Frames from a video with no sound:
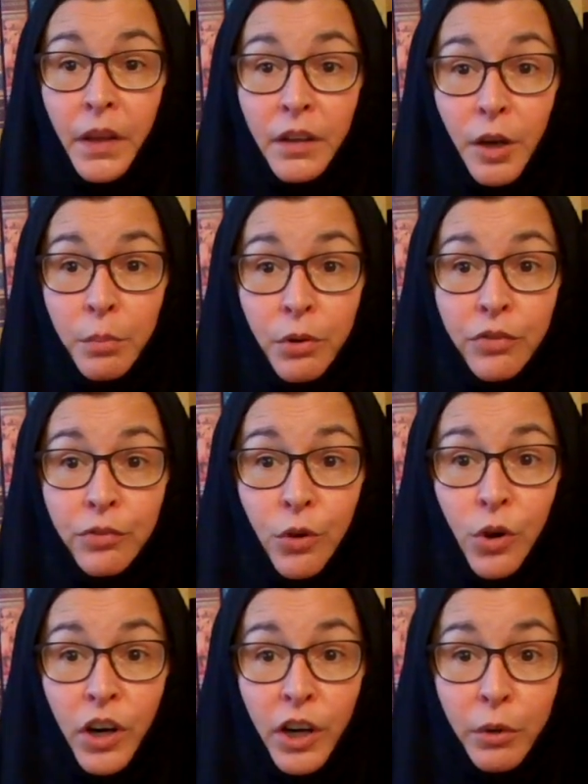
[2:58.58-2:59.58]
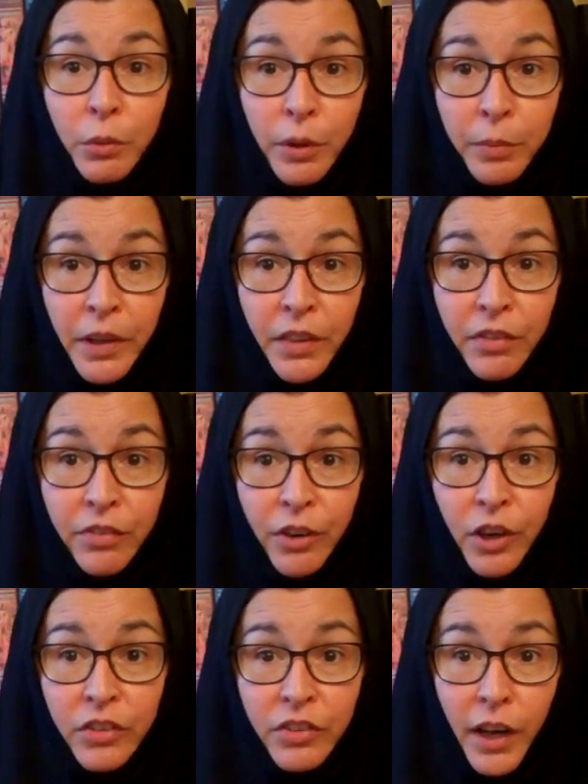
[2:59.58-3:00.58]
number 4 will be the
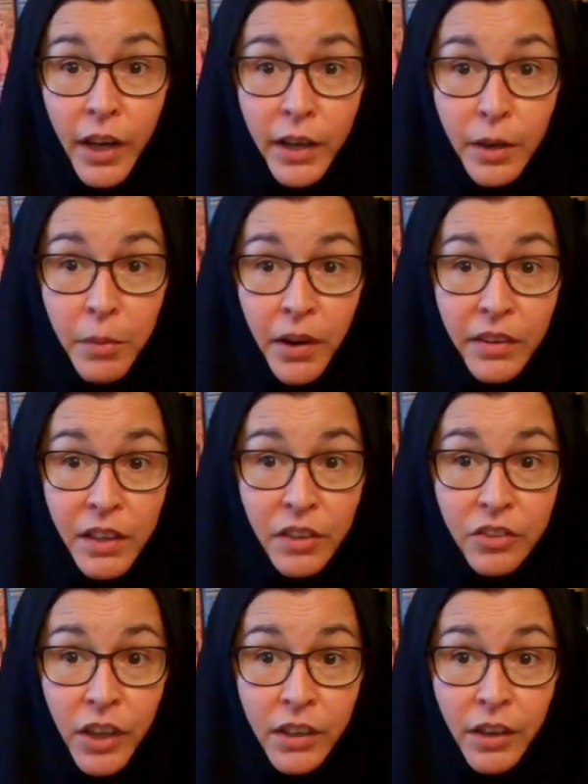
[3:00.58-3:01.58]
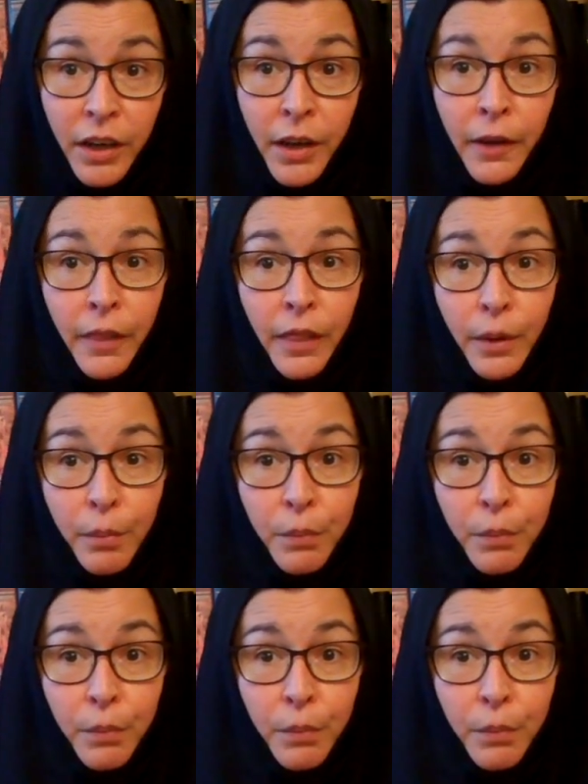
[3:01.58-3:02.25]
first item on the agenda, the